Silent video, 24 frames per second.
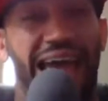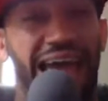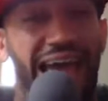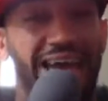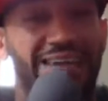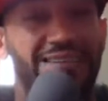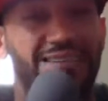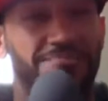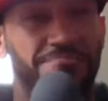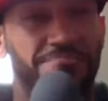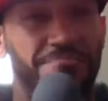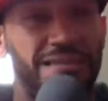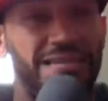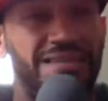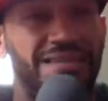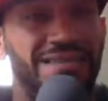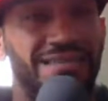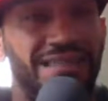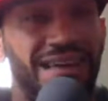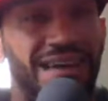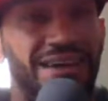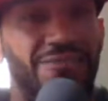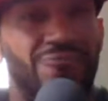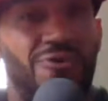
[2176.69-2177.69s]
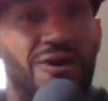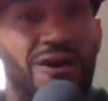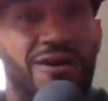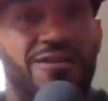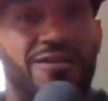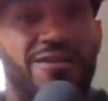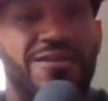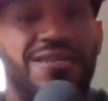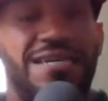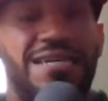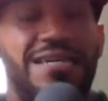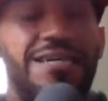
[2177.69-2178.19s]
ass beat like
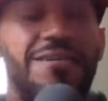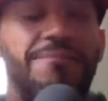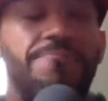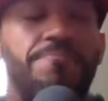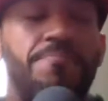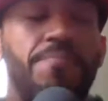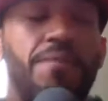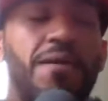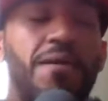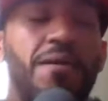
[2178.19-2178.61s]
Ronda did.